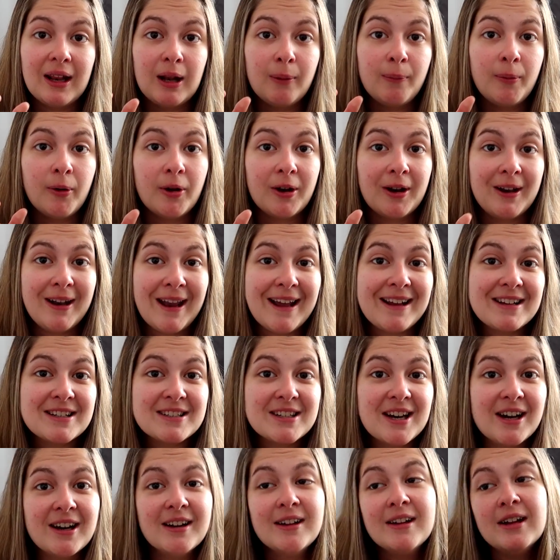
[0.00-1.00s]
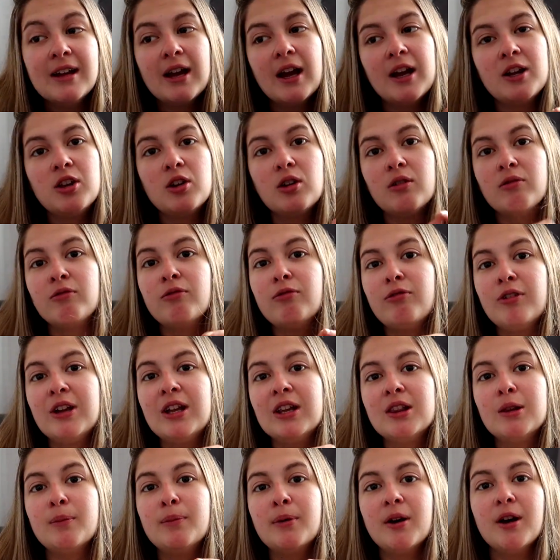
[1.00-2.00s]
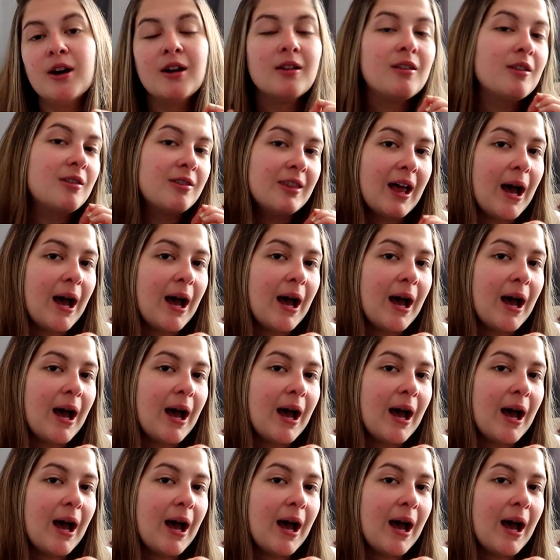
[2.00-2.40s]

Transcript: little pot of nectar and you can feed the birds.